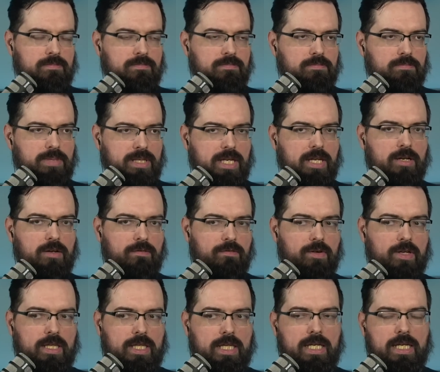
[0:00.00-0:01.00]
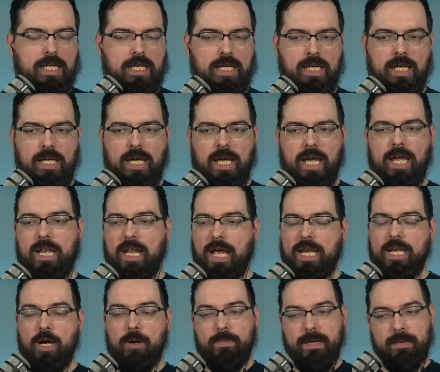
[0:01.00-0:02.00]
beginner friendly. And I
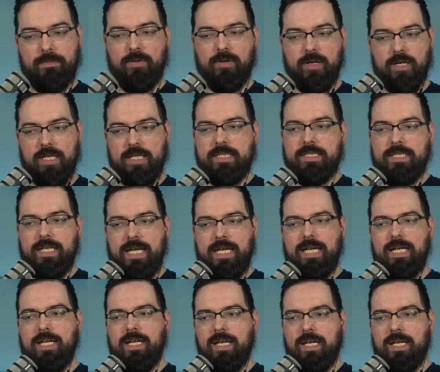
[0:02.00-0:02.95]
know people are going to say